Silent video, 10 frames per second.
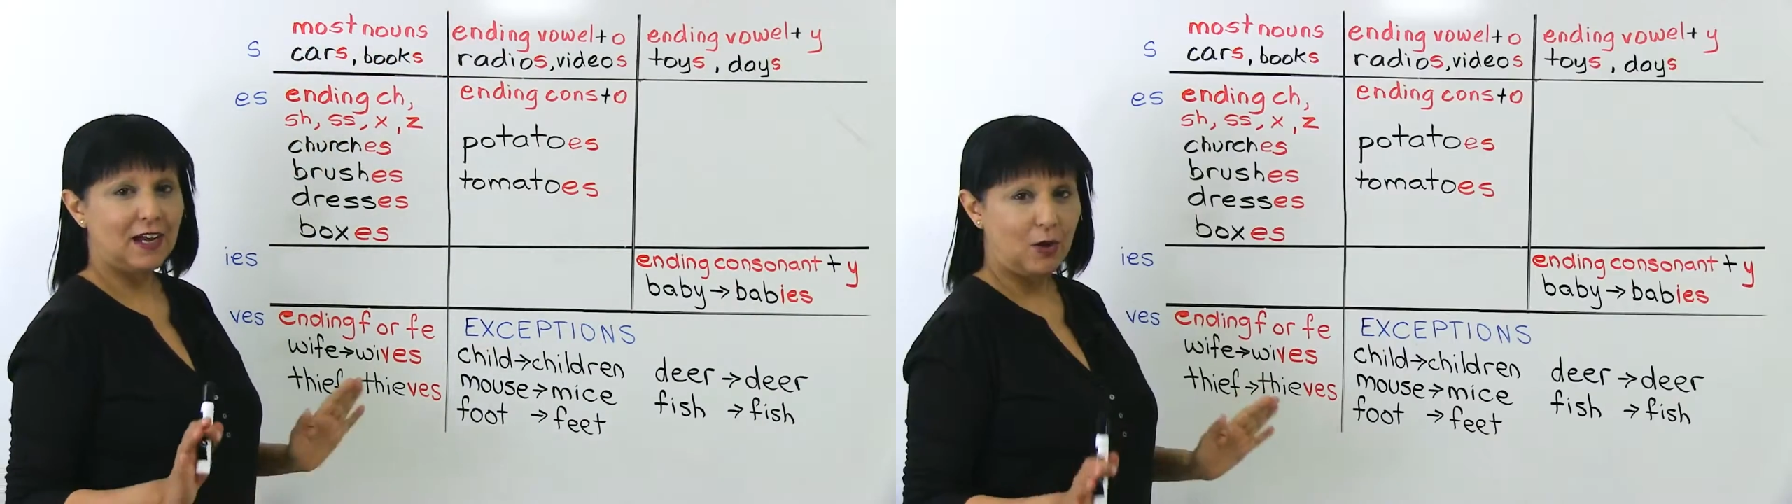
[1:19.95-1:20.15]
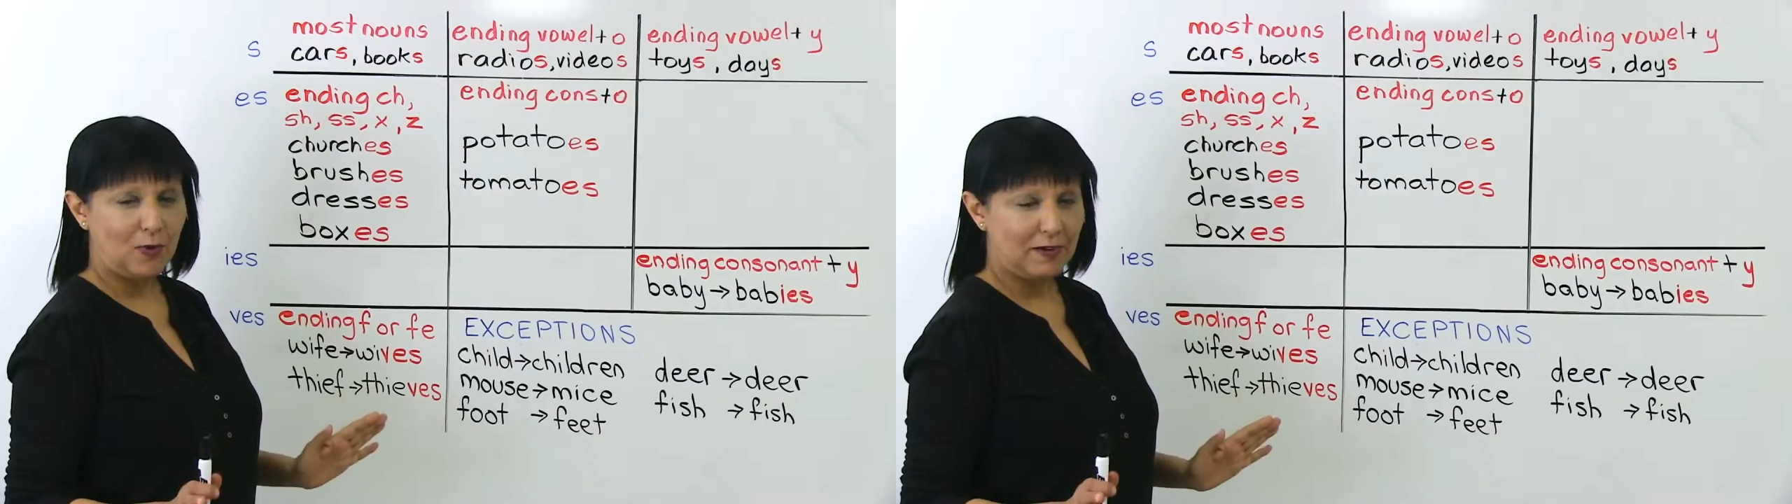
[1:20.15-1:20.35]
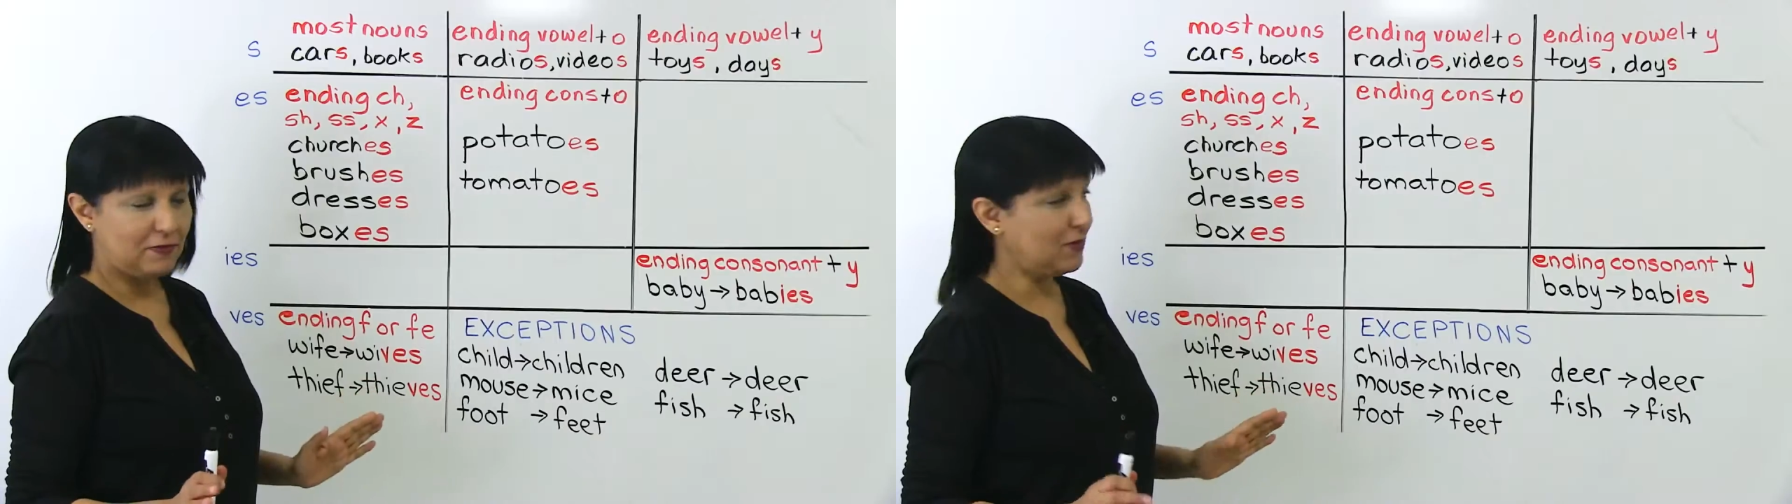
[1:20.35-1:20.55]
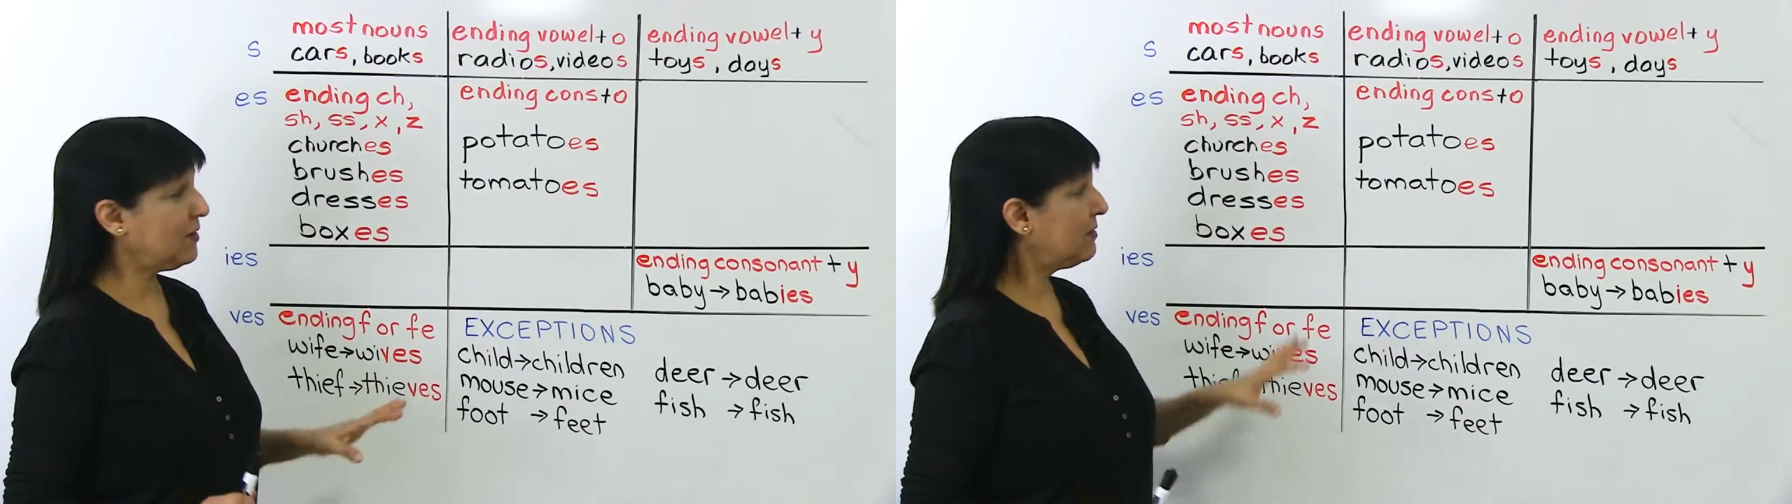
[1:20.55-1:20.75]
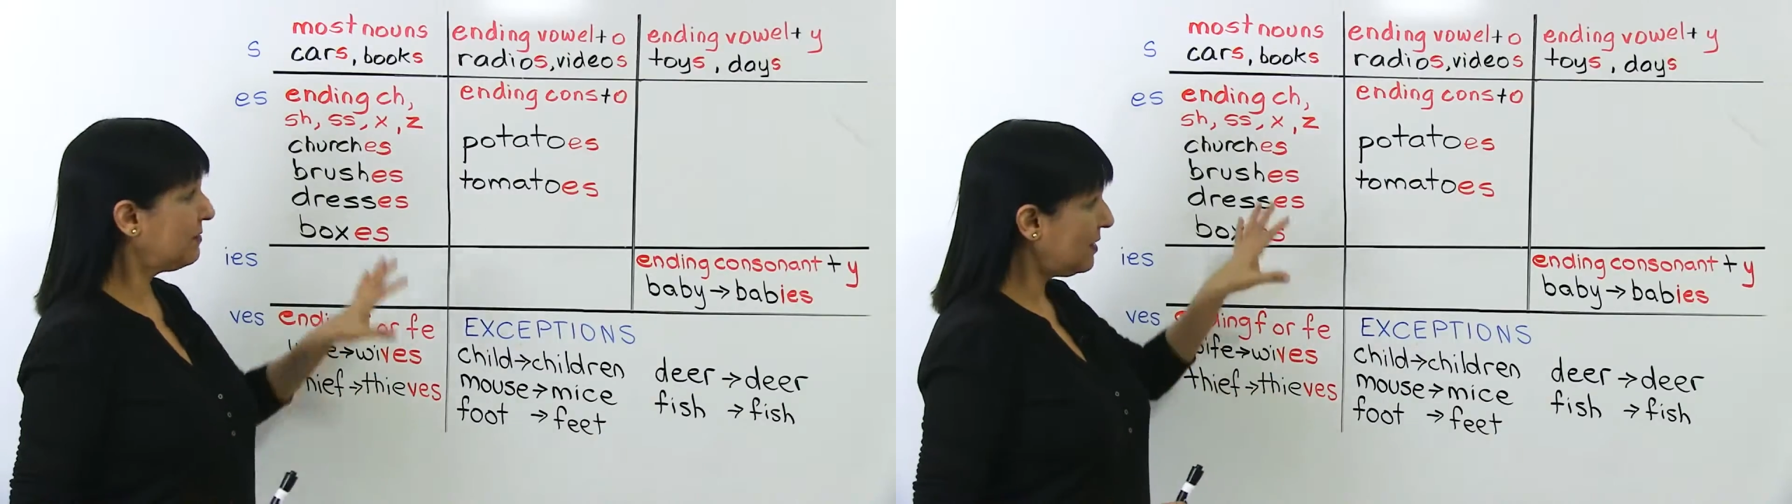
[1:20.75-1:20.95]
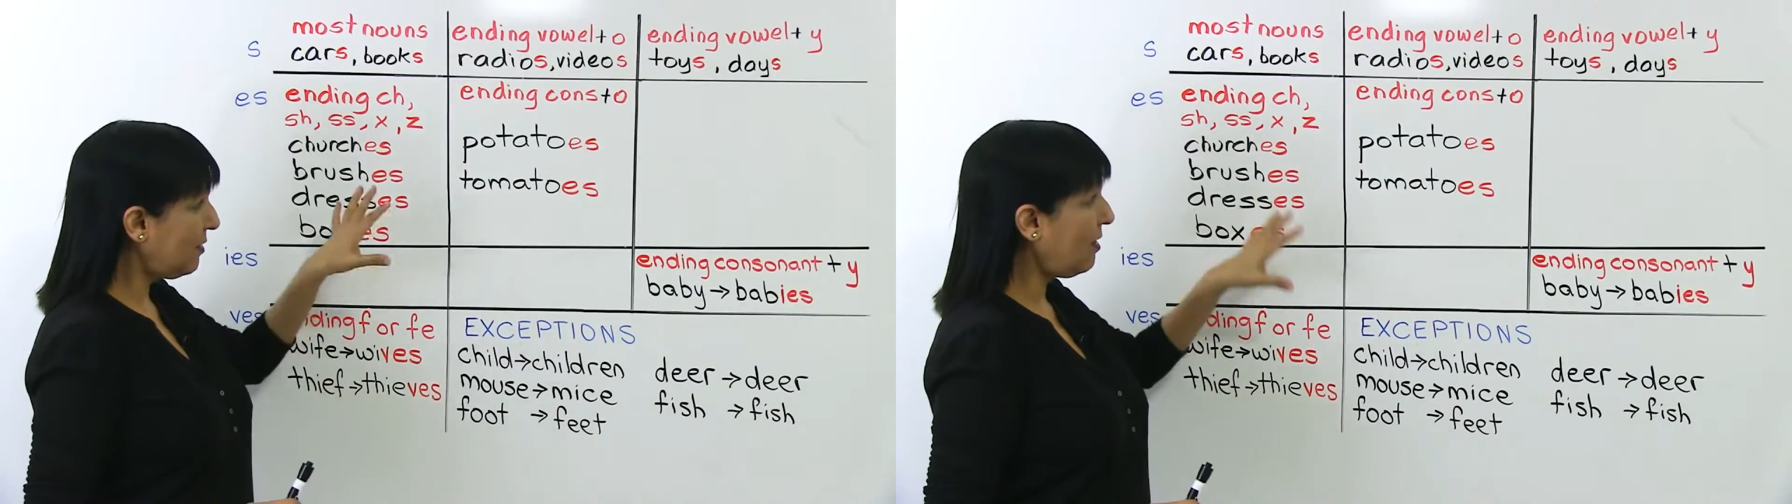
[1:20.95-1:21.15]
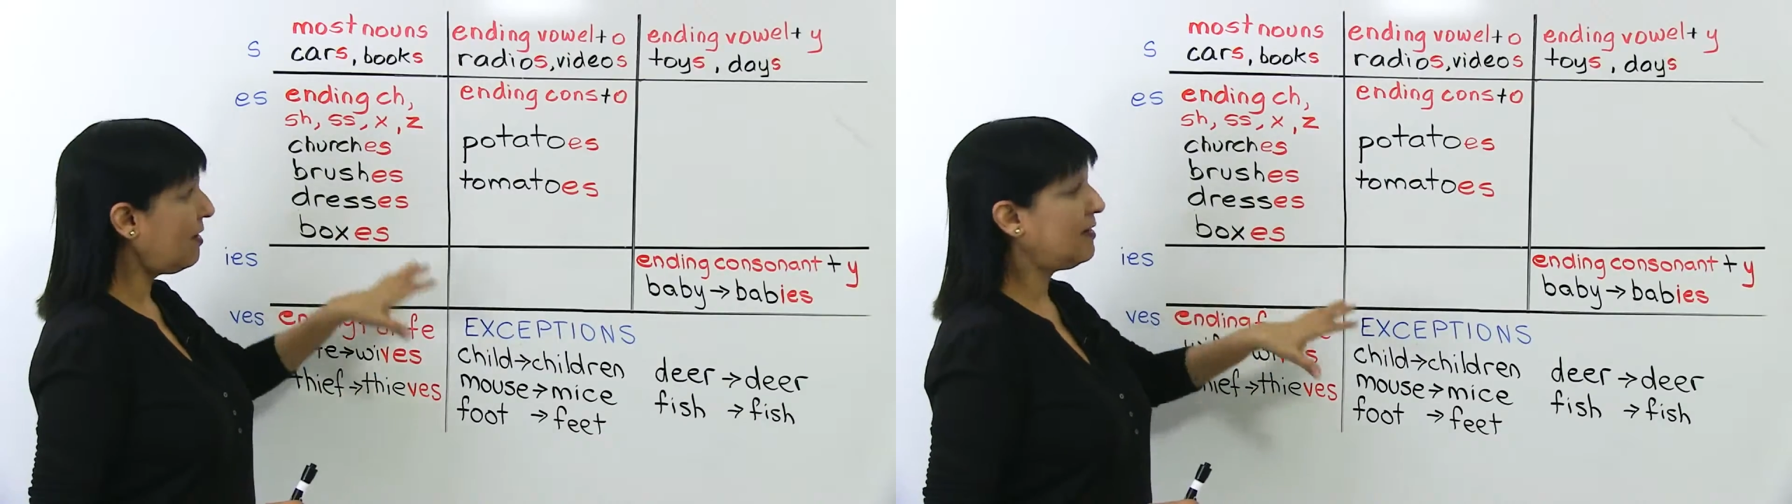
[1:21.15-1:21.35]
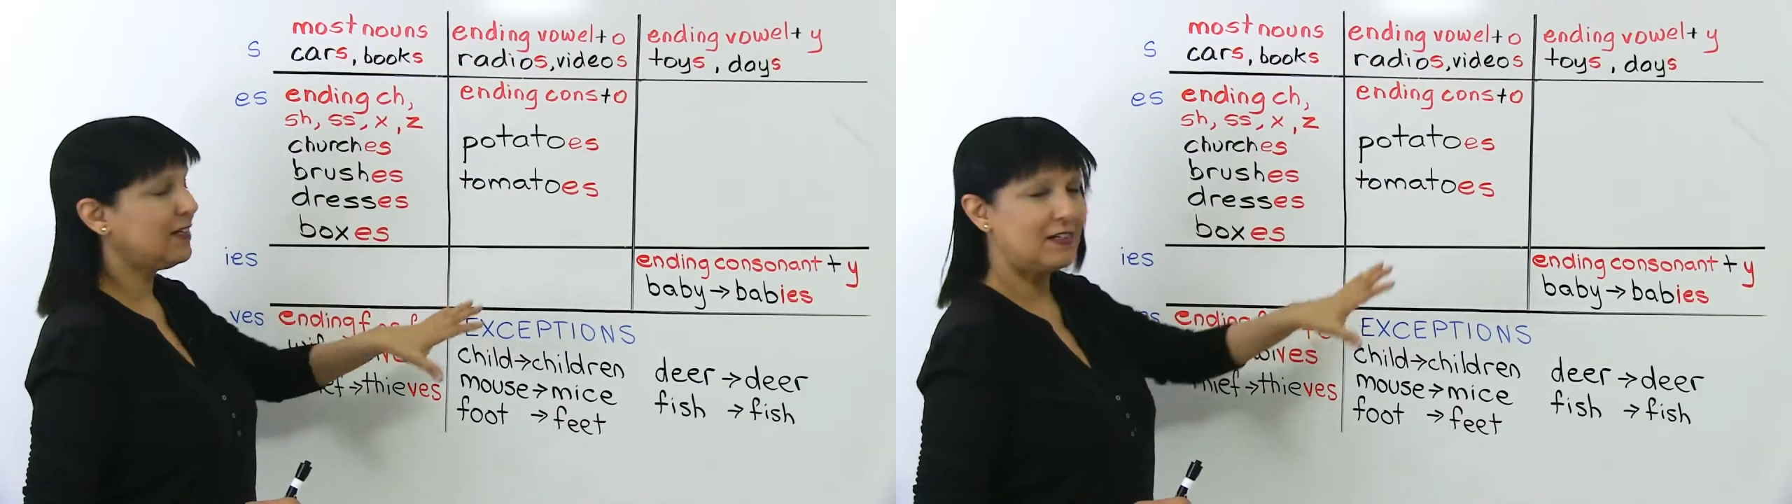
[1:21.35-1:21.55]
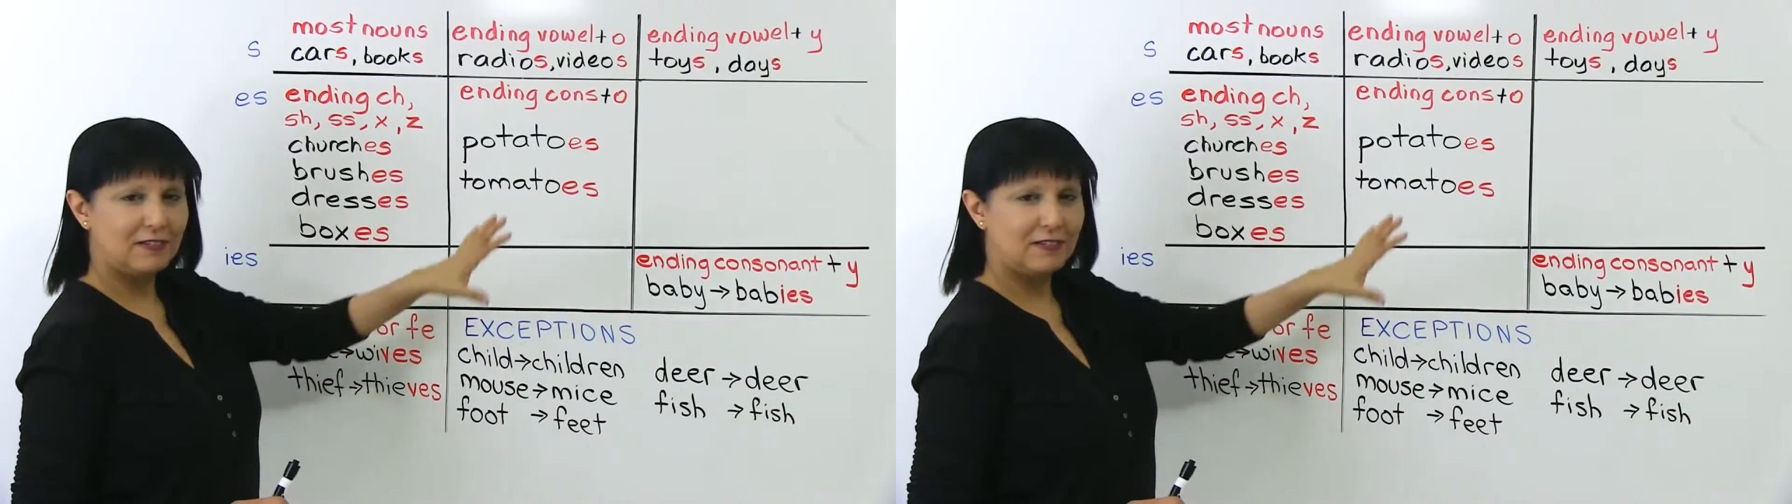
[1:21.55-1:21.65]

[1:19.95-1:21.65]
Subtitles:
However, there are